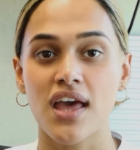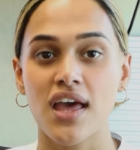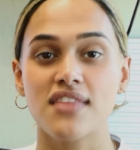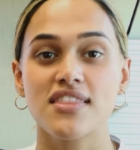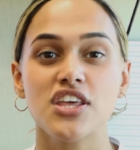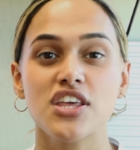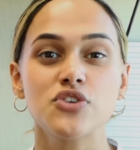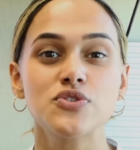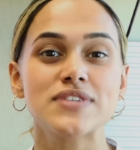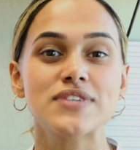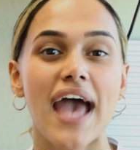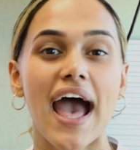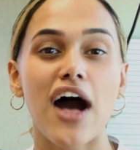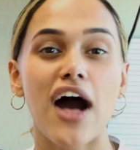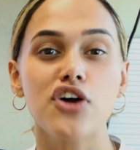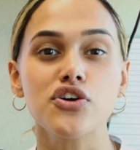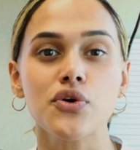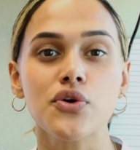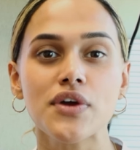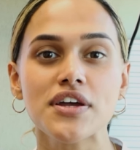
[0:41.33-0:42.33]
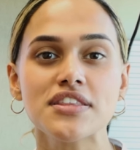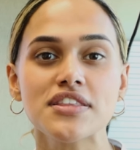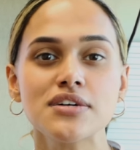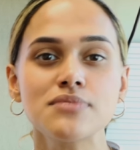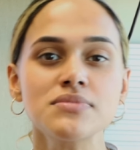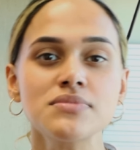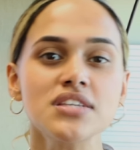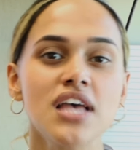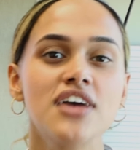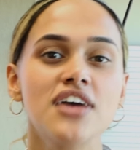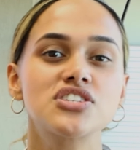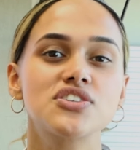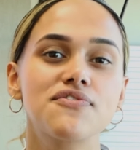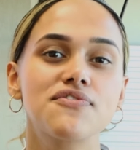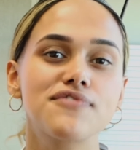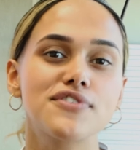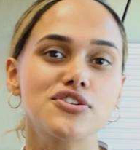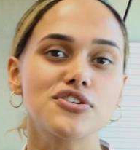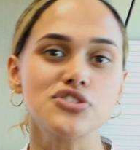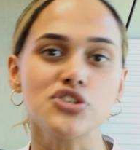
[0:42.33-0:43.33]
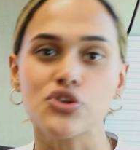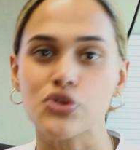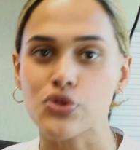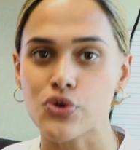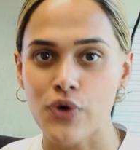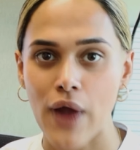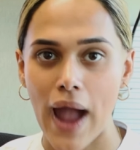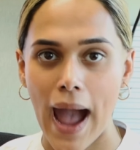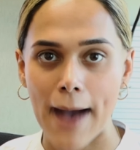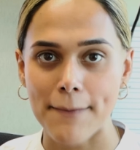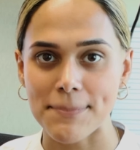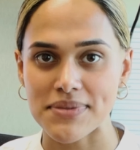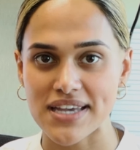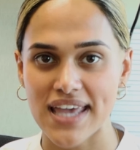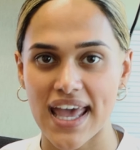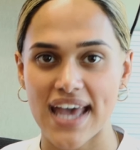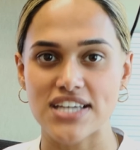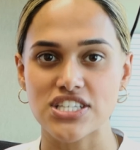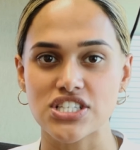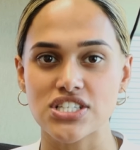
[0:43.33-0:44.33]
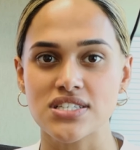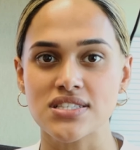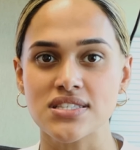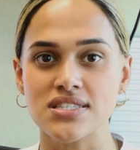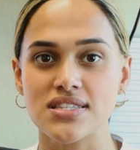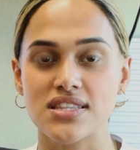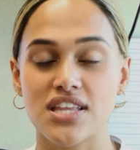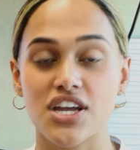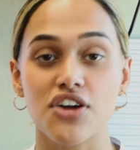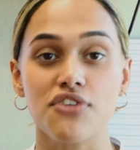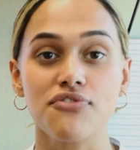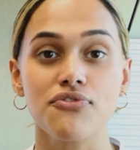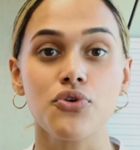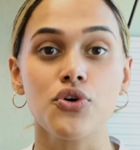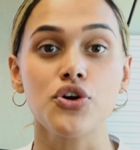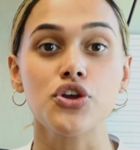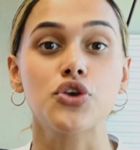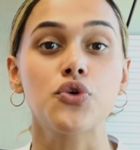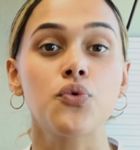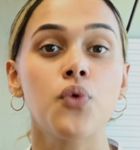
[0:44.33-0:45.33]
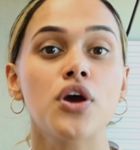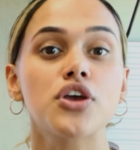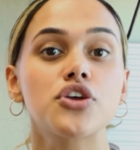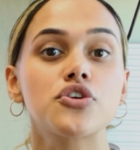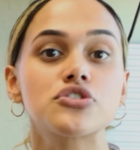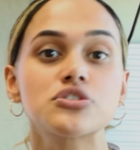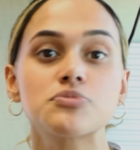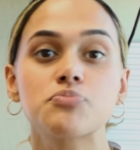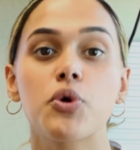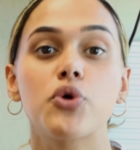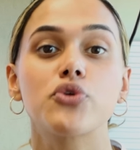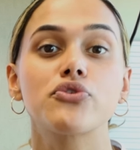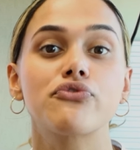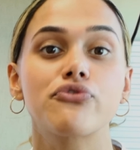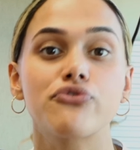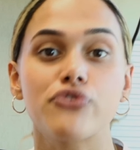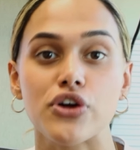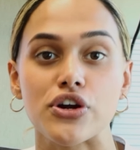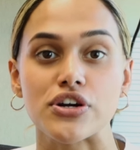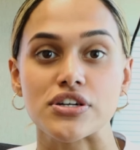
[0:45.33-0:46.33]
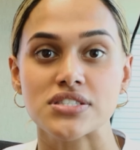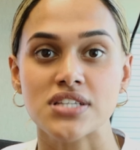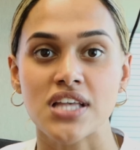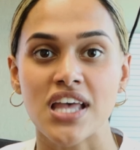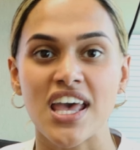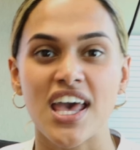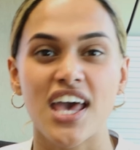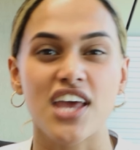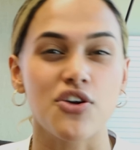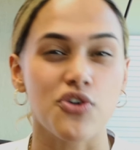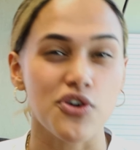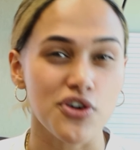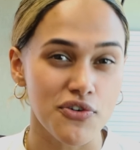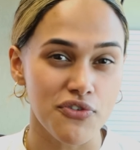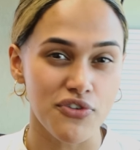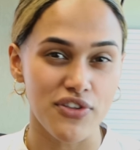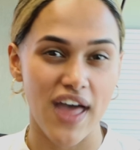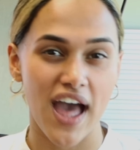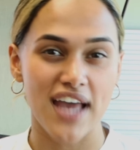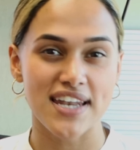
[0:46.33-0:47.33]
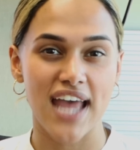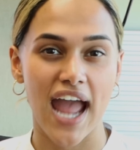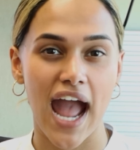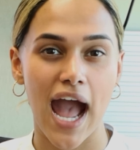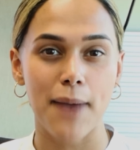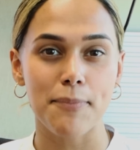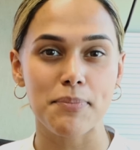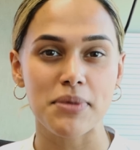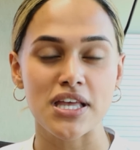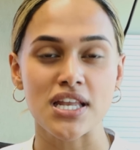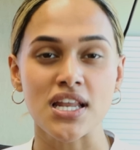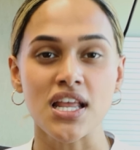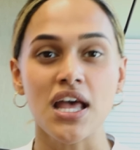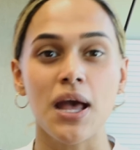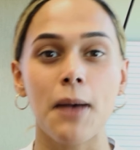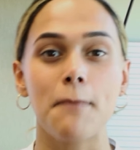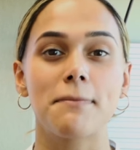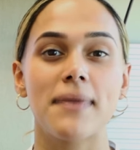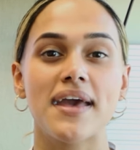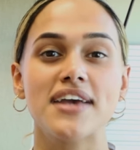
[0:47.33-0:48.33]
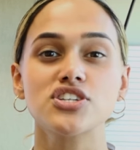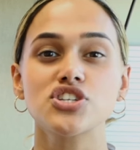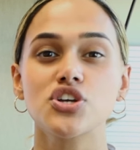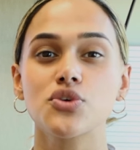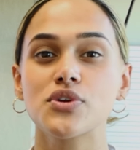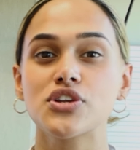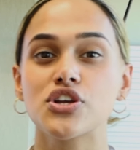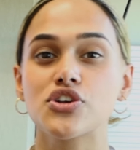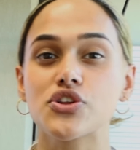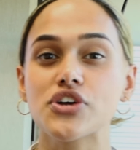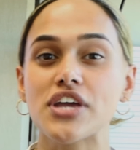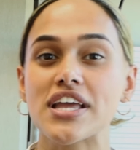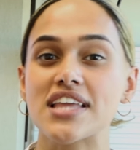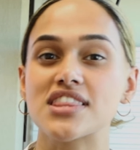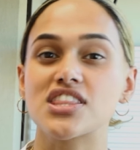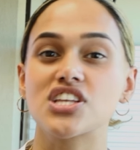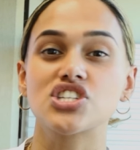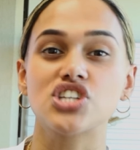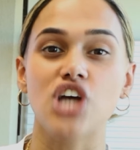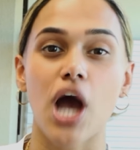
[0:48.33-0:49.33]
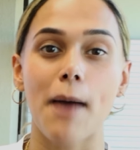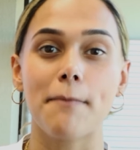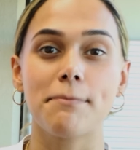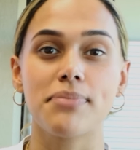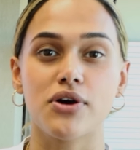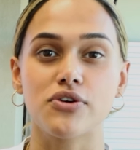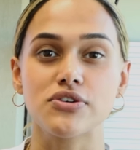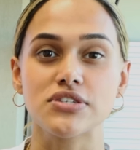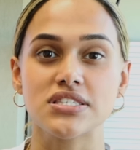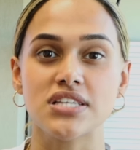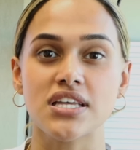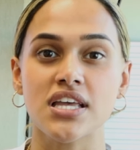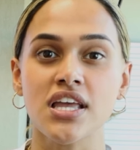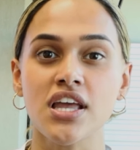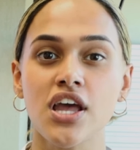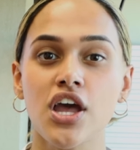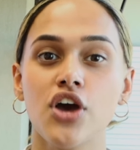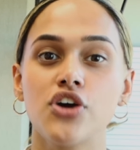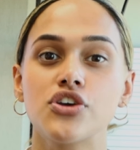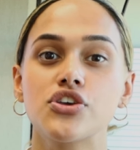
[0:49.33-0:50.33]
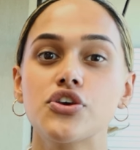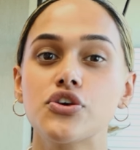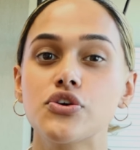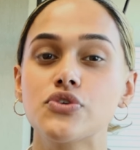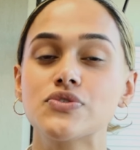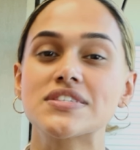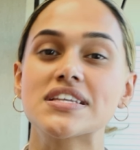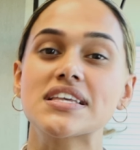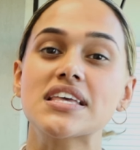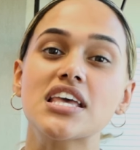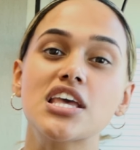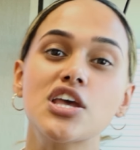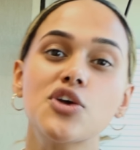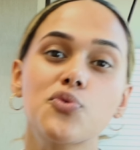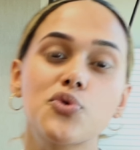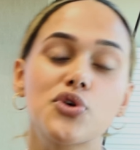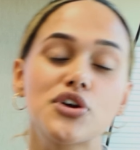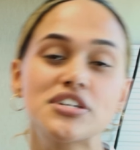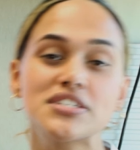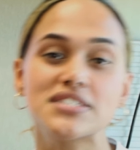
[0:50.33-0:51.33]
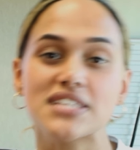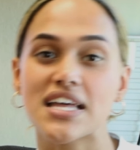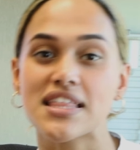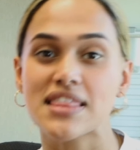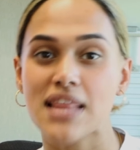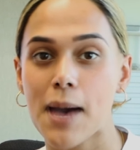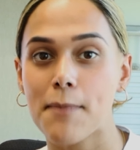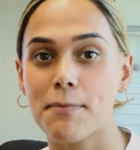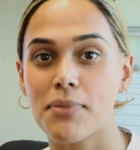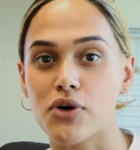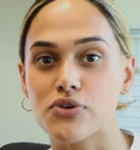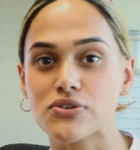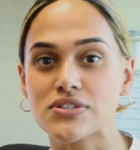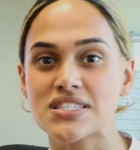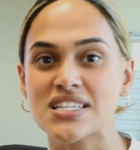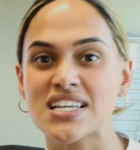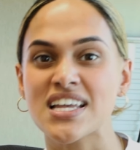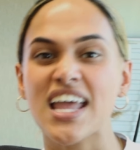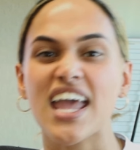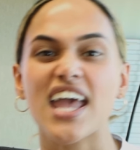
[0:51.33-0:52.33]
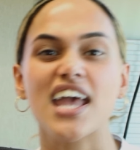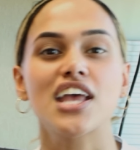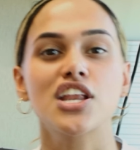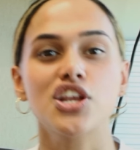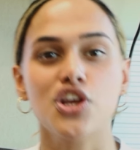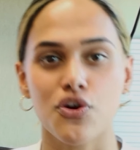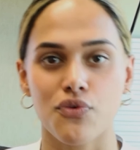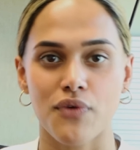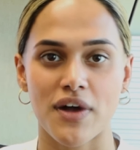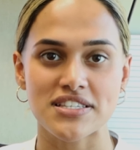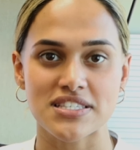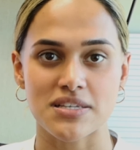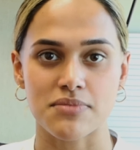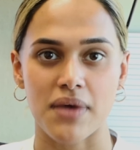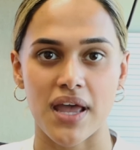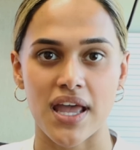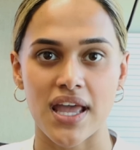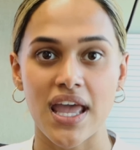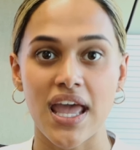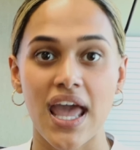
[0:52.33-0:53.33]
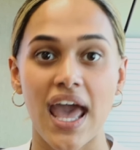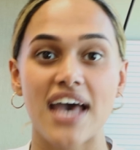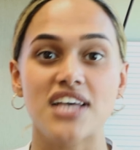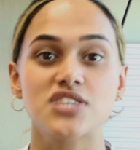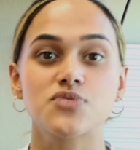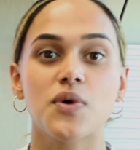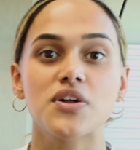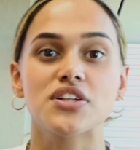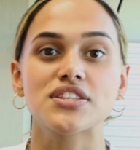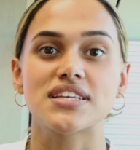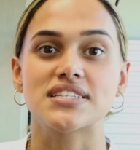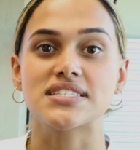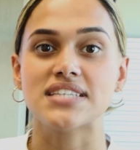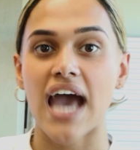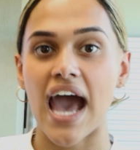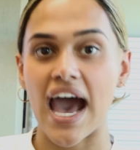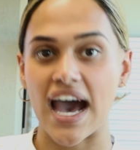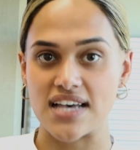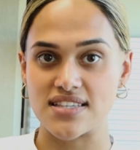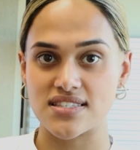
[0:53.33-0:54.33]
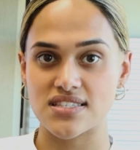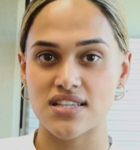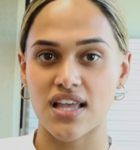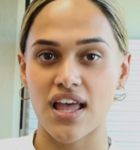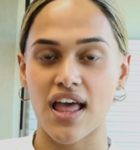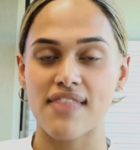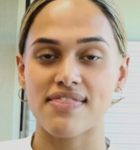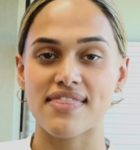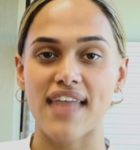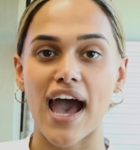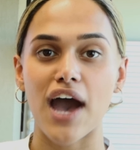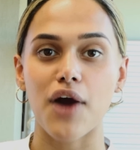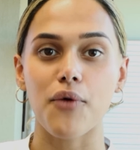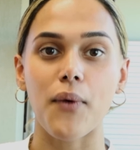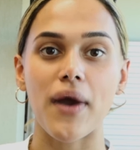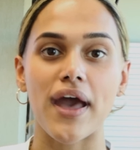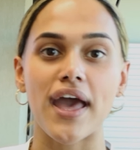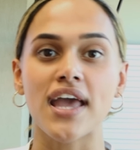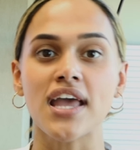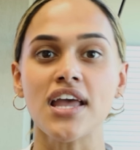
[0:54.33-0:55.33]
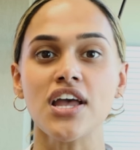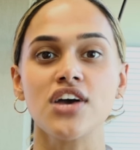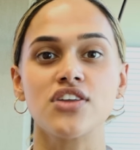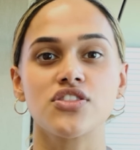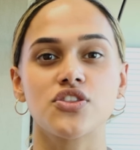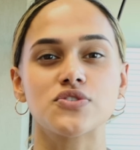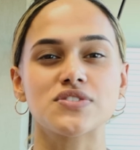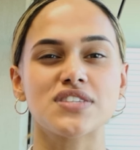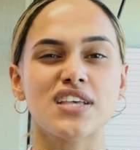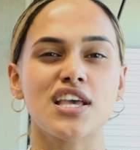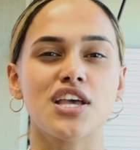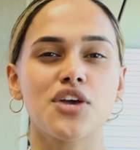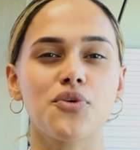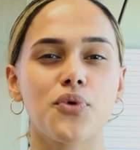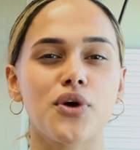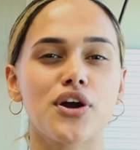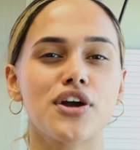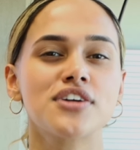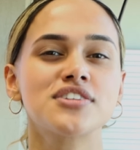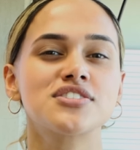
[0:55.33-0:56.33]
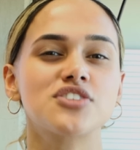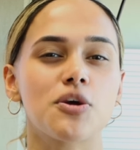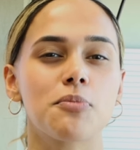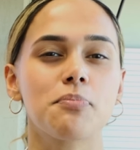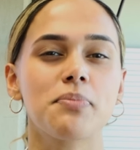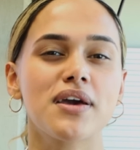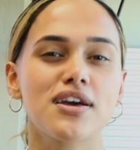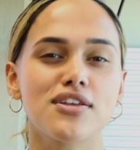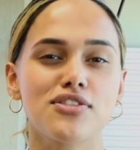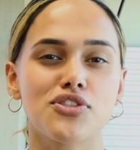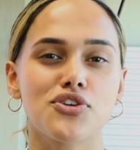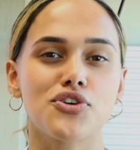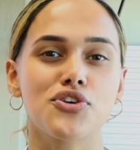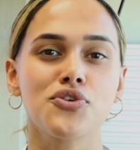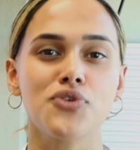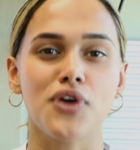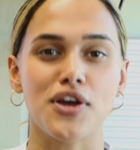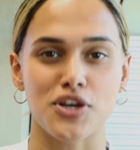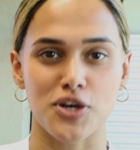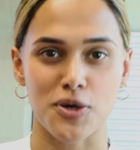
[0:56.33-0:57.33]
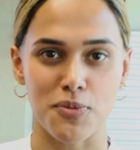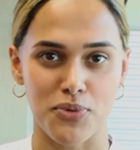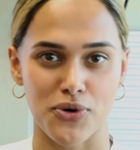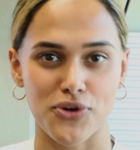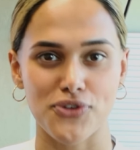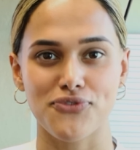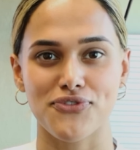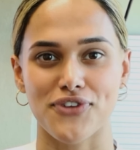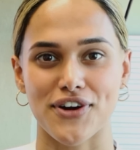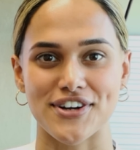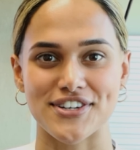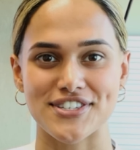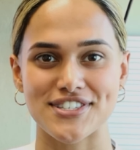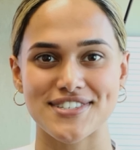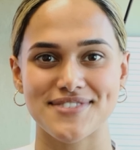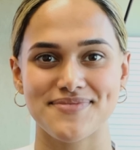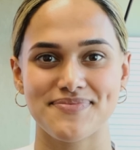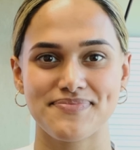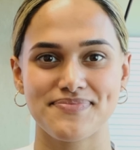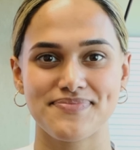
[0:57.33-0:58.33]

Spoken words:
They use algorithms to filter through applications, therefore you want yours pulled first. In order for that to happen, make sure when you're looking at the job posting, you use the keywords in that posting in your resume, as well as the tasks. That way, those keywords are picked through and you're pulled first.